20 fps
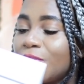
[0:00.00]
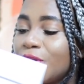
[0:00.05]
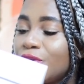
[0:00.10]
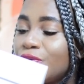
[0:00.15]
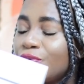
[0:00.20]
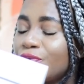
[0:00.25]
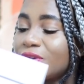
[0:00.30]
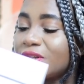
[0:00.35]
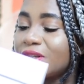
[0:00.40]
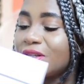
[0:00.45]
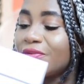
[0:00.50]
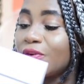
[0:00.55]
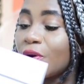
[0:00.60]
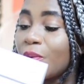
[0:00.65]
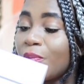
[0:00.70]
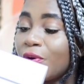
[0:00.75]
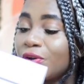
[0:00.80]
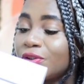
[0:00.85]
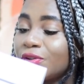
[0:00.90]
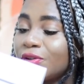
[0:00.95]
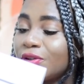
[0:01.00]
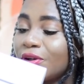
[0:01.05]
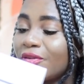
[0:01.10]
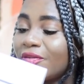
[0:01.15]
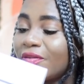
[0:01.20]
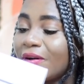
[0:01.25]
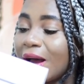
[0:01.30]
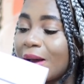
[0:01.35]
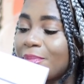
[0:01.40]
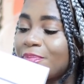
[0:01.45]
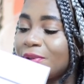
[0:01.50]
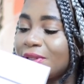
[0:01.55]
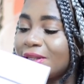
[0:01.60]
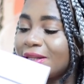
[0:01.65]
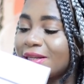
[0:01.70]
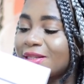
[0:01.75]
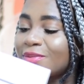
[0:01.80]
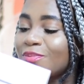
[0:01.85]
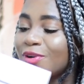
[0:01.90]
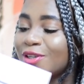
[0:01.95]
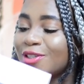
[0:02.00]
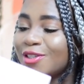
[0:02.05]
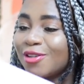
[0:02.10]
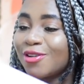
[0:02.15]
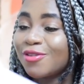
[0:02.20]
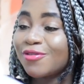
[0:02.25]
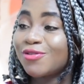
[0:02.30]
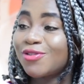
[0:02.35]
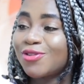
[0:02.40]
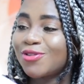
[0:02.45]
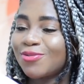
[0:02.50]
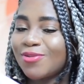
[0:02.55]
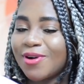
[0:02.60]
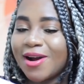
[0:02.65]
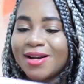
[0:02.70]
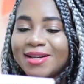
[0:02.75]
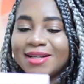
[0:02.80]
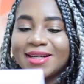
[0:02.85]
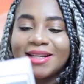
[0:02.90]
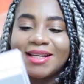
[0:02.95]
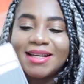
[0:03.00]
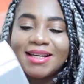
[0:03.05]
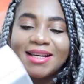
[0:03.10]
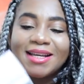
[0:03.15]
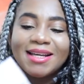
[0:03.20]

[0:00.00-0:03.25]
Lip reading: may you receive your bundle of happiness. Much love, Juan.